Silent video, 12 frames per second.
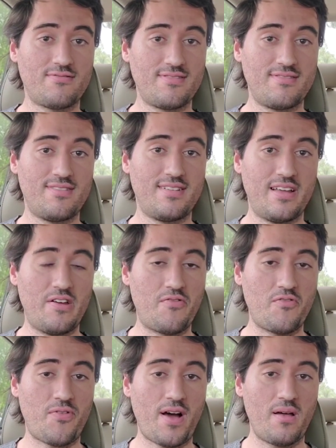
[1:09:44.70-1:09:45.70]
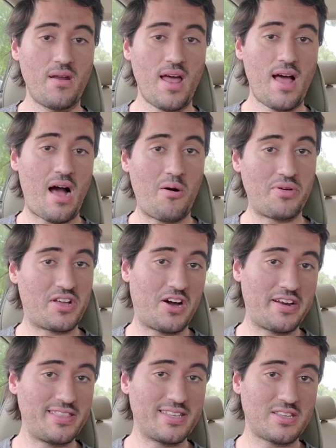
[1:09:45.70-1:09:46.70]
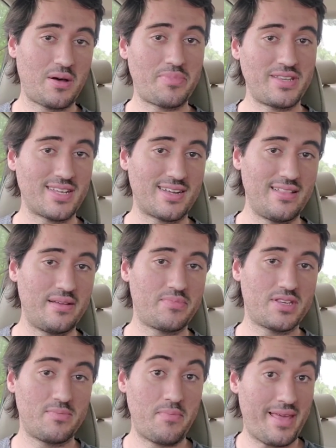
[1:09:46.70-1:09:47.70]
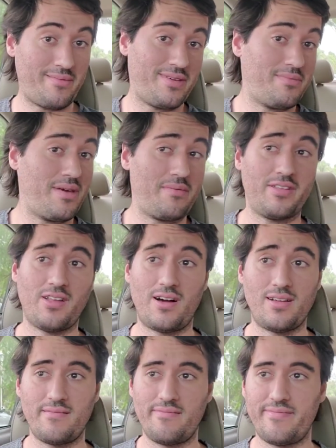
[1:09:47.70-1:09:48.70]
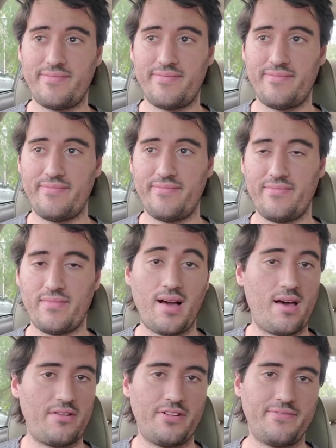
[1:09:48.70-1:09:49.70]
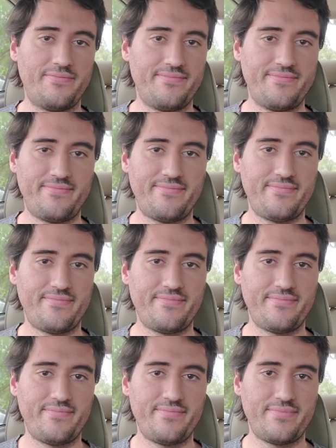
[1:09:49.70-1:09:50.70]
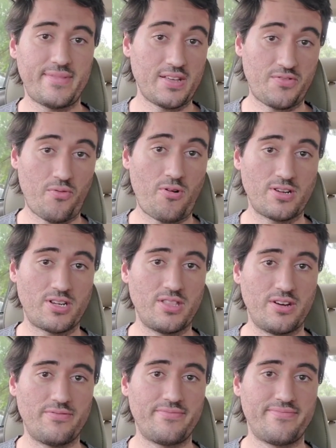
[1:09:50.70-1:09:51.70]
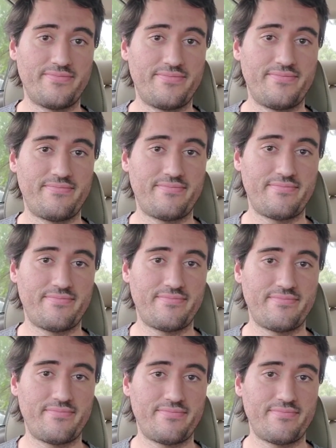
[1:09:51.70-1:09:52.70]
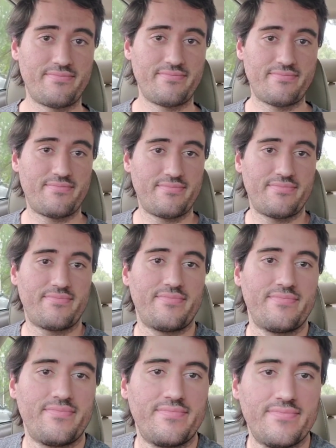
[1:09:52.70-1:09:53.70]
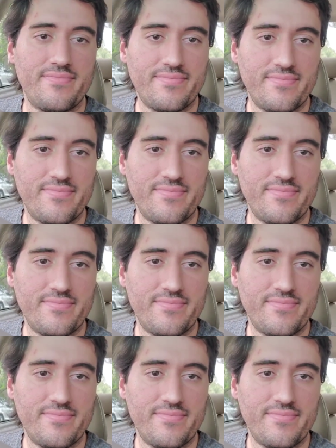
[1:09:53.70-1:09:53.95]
Thanks for watching. Share this video if you found. I'll be cutting this up into clips. Maybe, maybe not. I don't know. Thanks for watching.